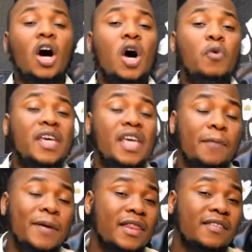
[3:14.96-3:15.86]
Are we
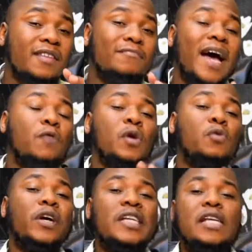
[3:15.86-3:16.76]
keeping this in mind
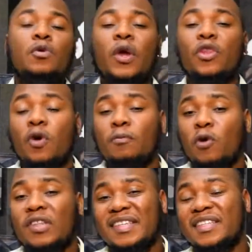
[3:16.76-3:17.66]
when we're dealing with our
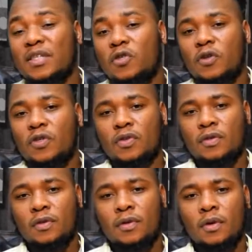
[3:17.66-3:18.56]
brothers and sisters?
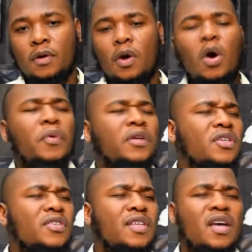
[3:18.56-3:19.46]
Or we're
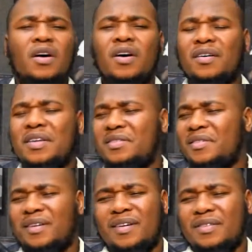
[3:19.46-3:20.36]
just saying, oh,
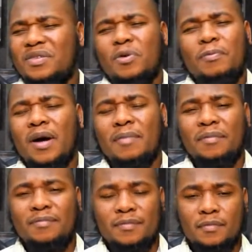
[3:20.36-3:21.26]
it's, oh, it's no problem.